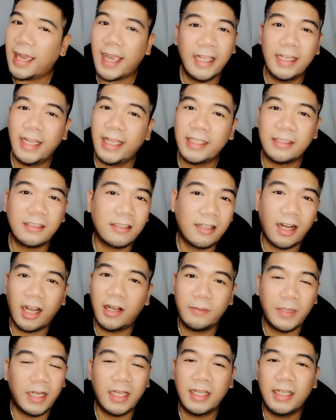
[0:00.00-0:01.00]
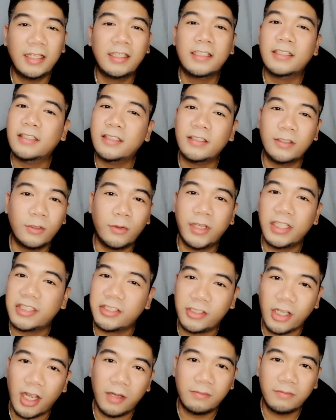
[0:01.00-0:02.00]
I let karma do
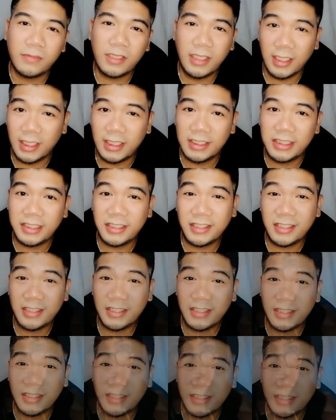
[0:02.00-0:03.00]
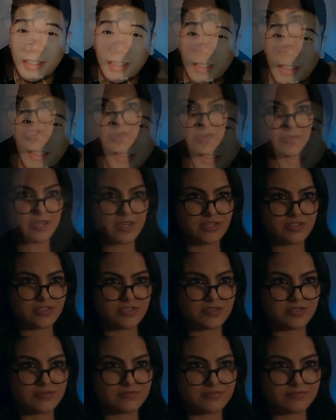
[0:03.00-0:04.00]
its job, cause karma's a
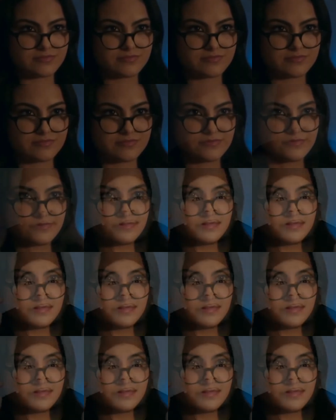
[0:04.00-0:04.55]
bitch.